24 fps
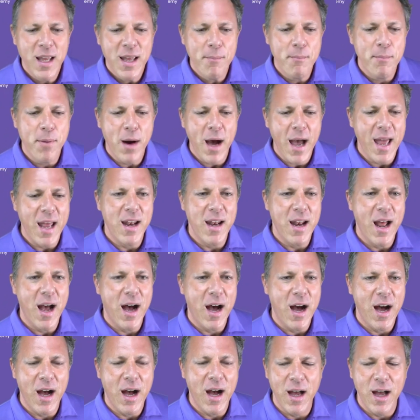but
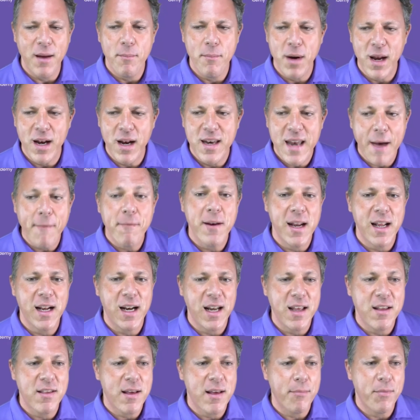uh, but
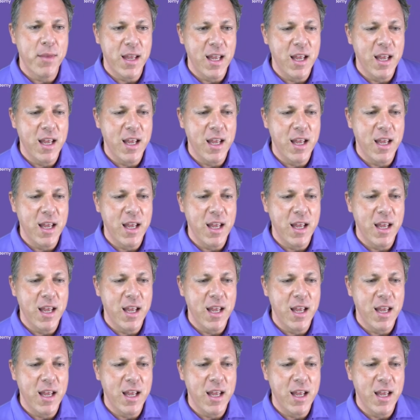definitely something